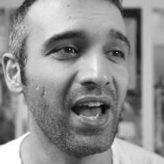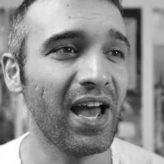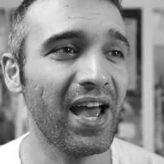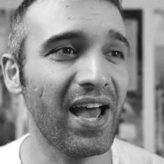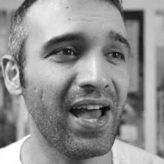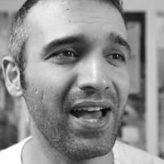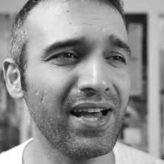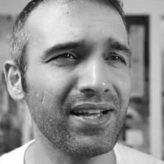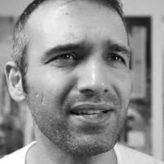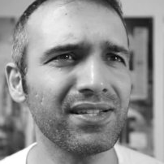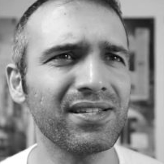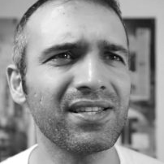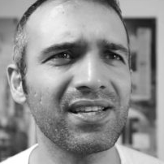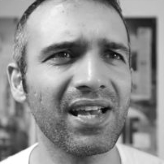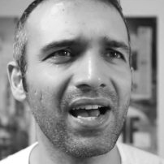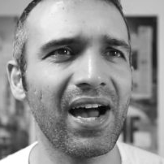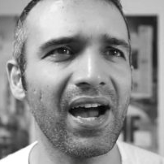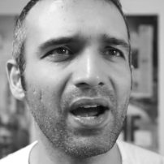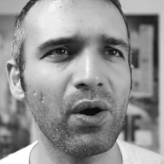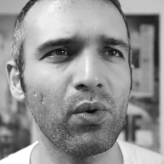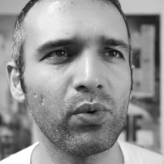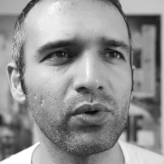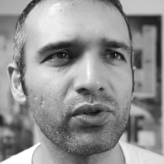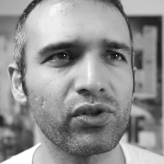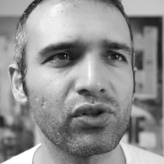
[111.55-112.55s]
As
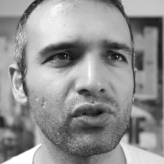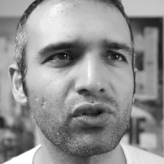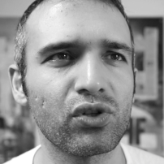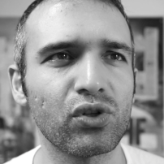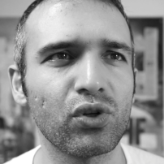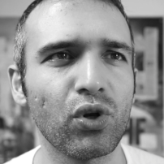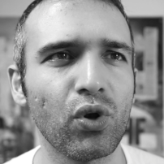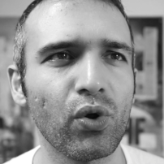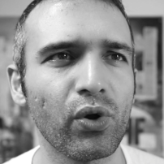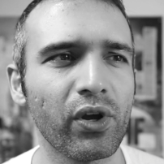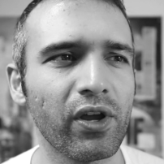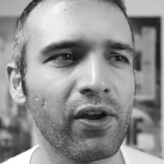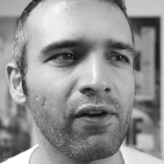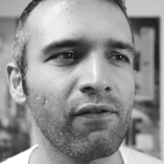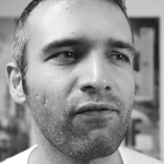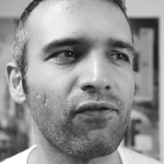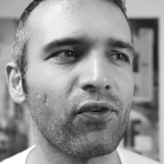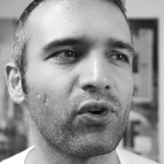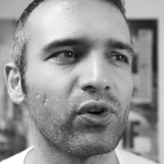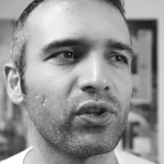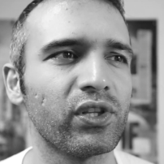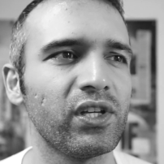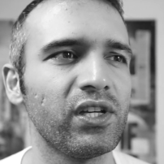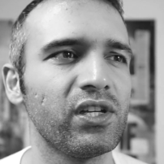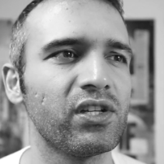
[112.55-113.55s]
I was looking
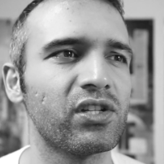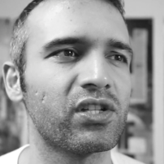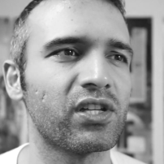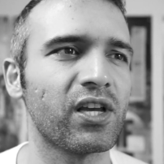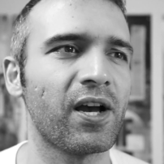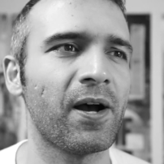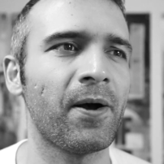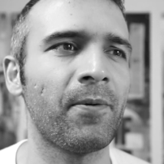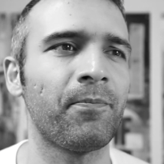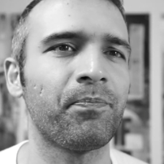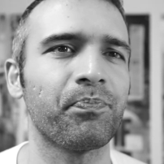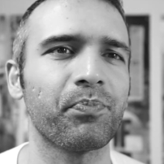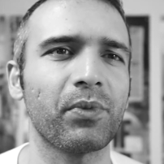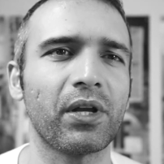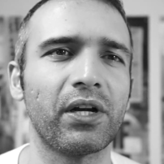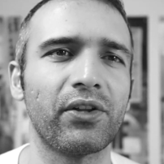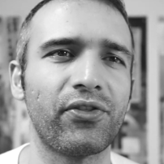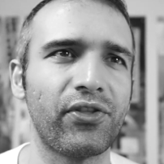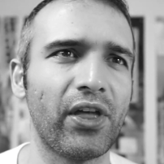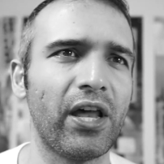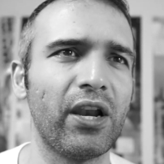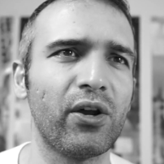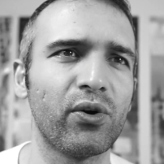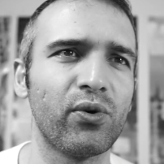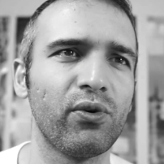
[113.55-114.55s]
for these
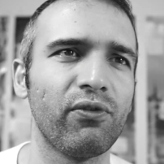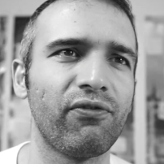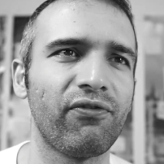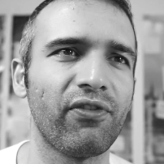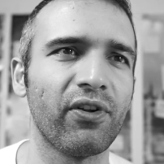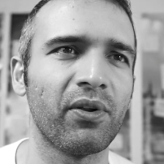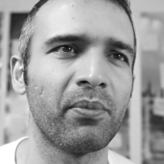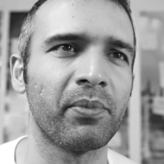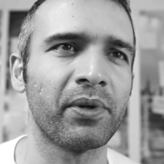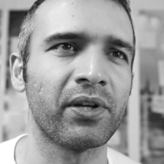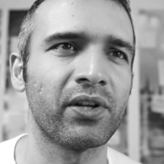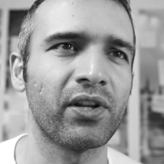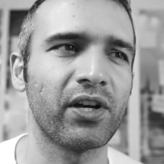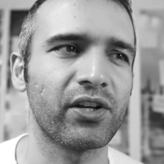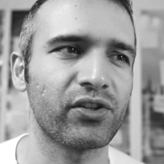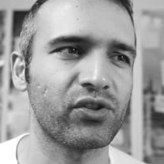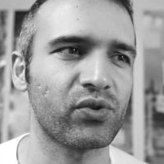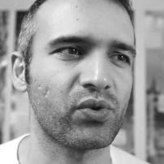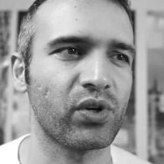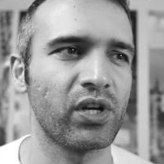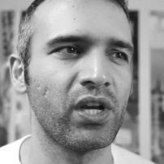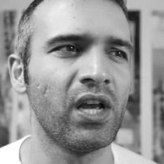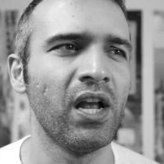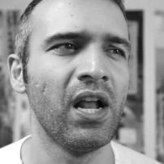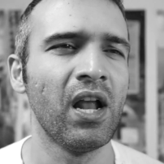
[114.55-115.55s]
Telugu film
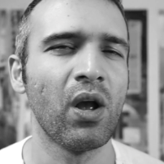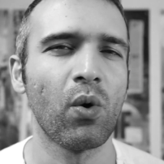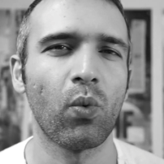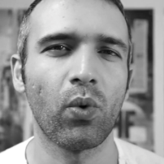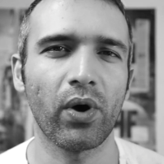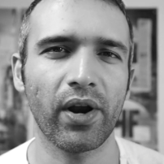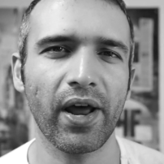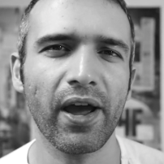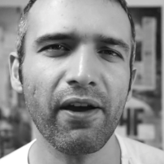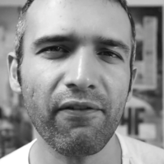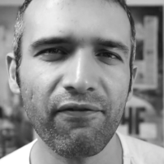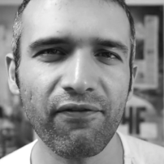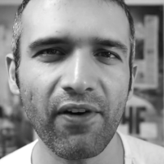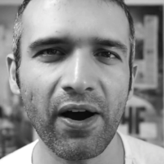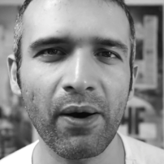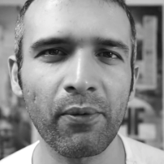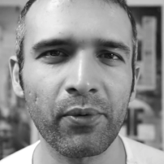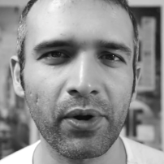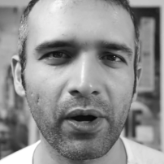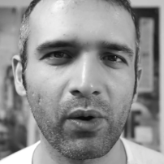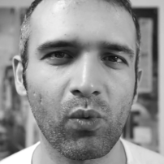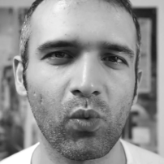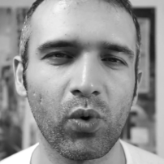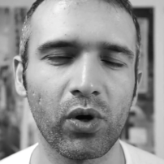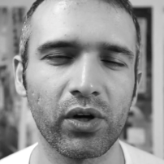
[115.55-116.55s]
industry, what I found
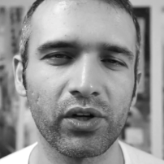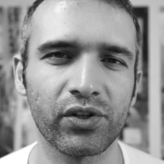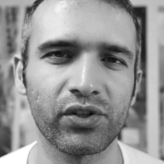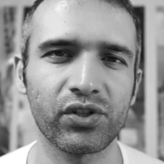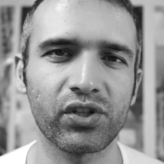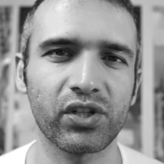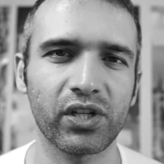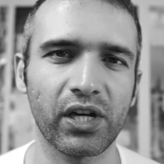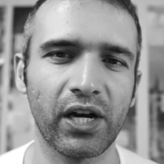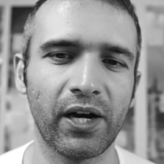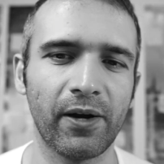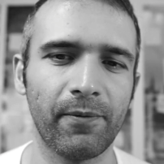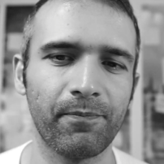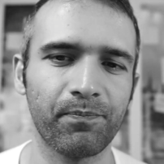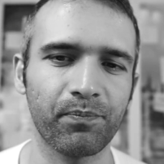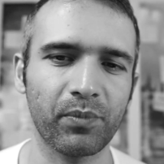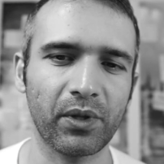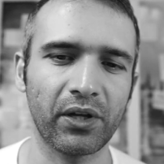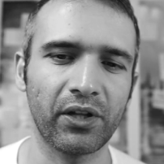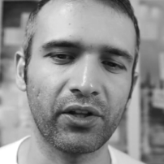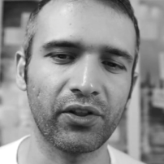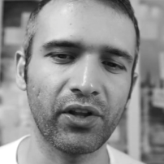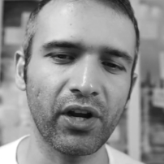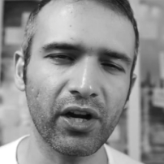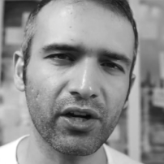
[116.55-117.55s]
out was
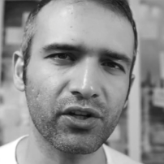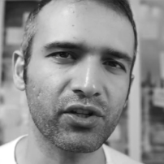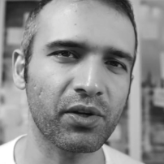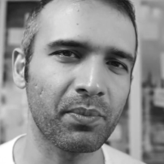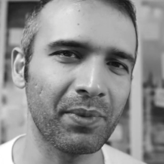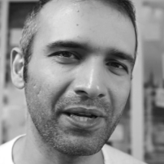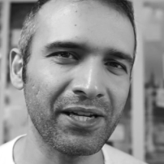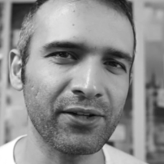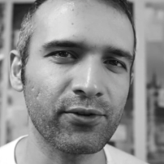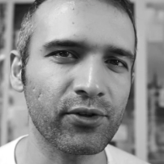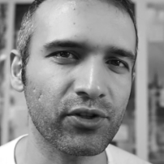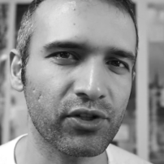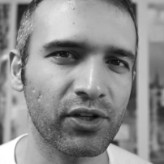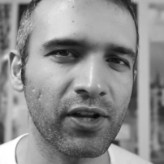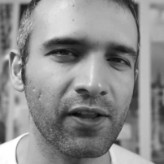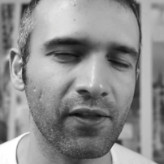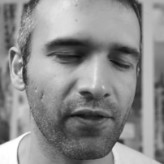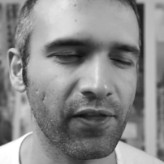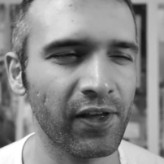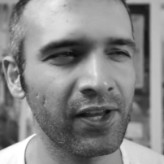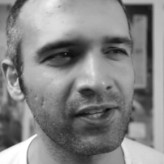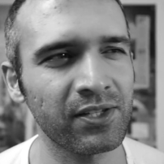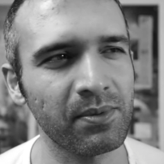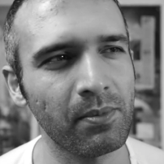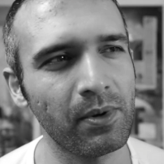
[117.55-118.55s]
there are some interesting
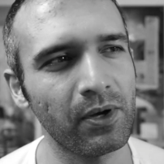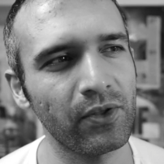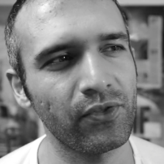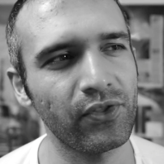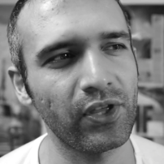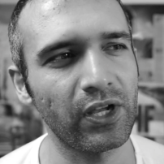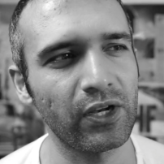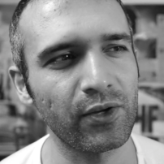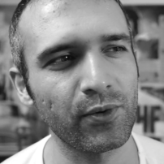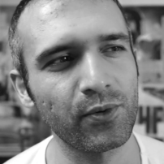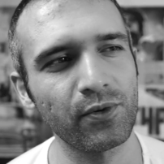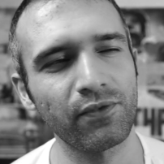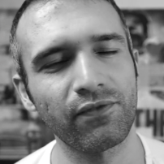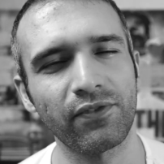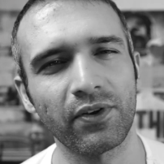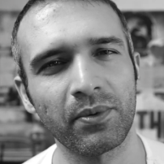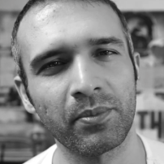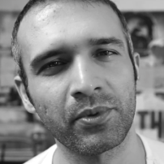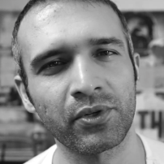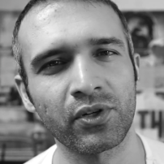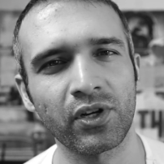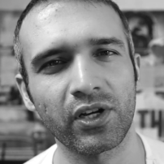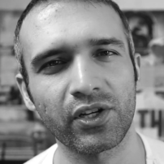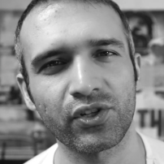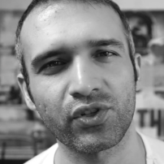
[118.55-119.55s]
things about Telugu
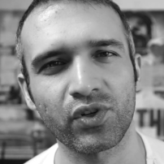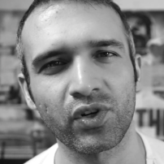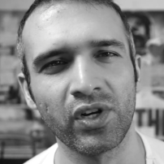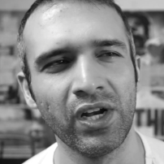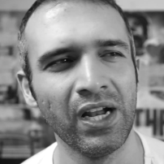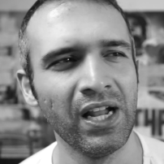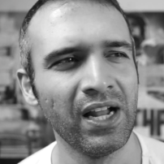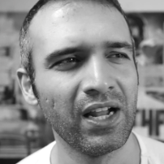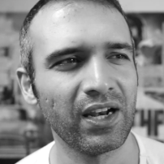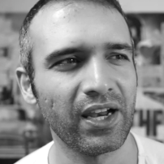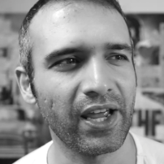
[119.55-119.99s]
film industry.